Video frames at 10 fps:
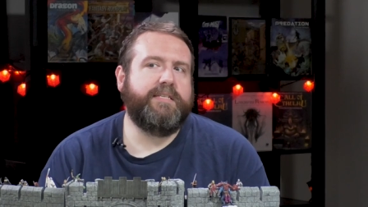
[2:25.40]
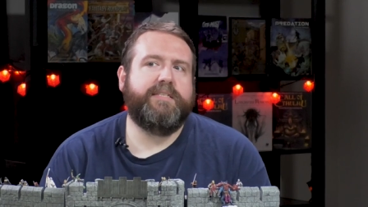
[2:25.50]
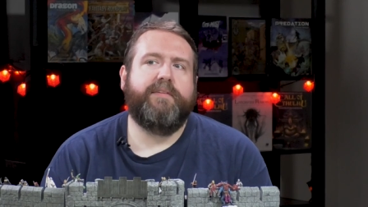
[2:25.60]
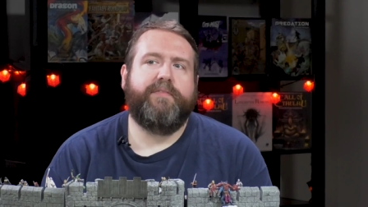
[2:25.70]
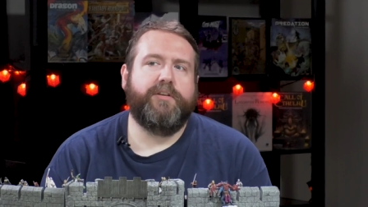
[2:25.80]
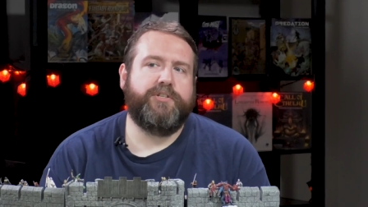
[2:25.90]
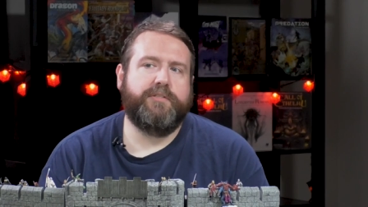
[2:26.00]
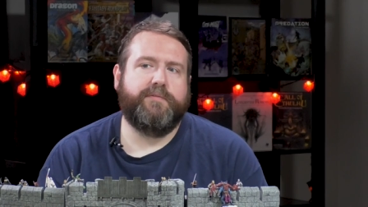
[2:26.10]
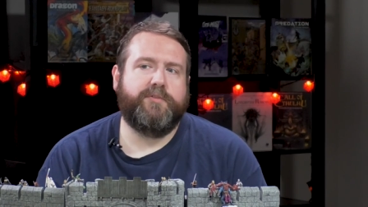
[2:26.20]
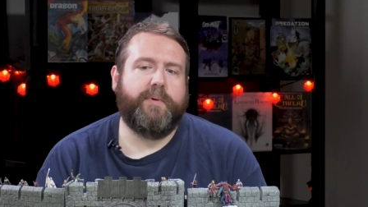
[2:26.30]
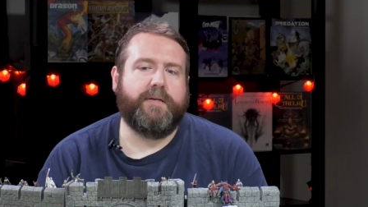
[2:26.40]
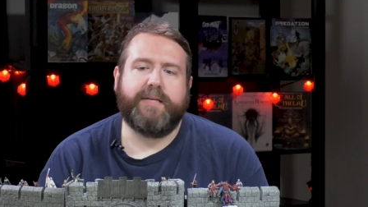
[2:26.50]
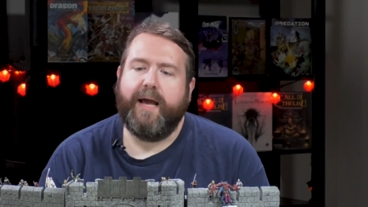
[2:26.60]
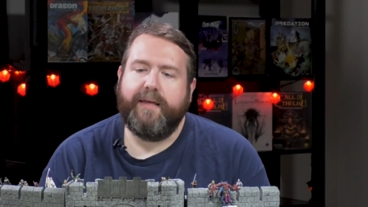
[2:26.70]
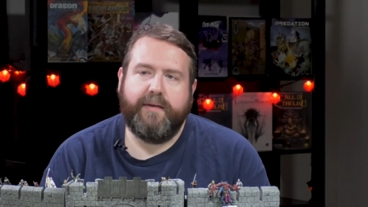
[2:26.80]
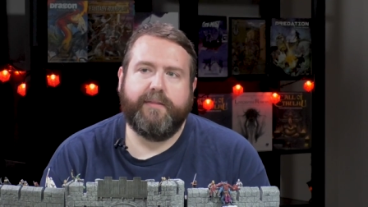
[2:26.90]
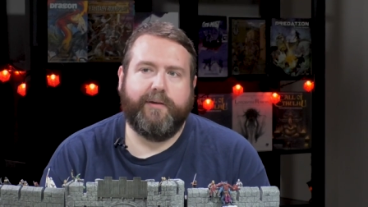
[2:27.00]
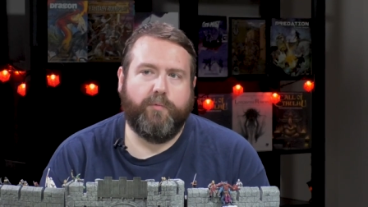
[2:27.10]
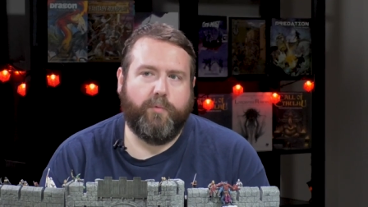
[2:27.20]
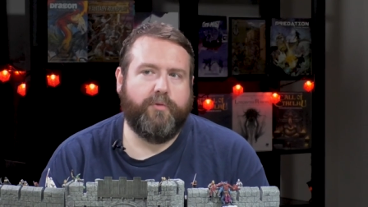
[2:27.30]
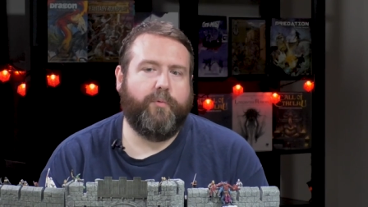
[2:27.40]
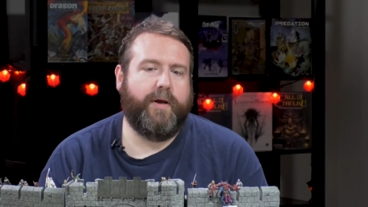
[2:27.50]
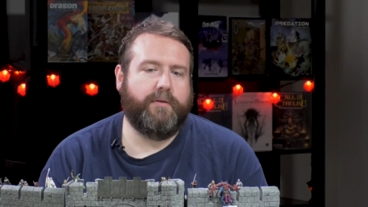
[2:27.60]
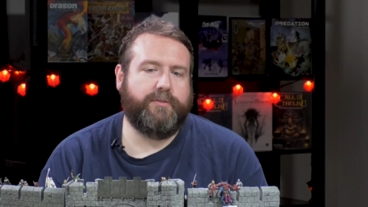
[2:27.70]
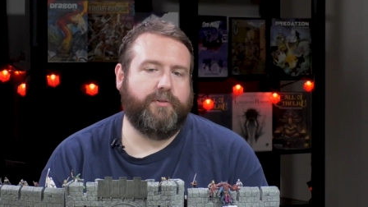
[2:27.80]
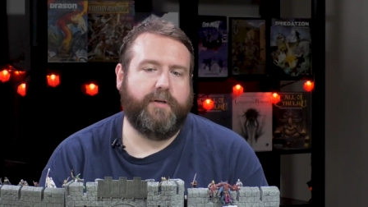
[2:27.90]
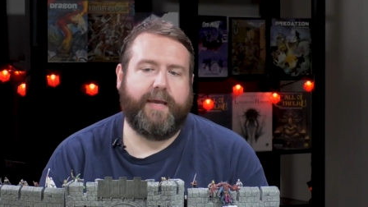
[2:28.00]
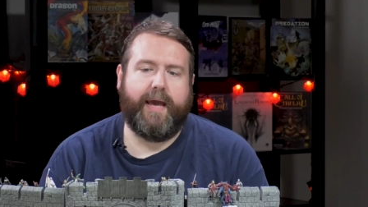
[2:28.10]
these definitions of spells, I think they are worthwhile to look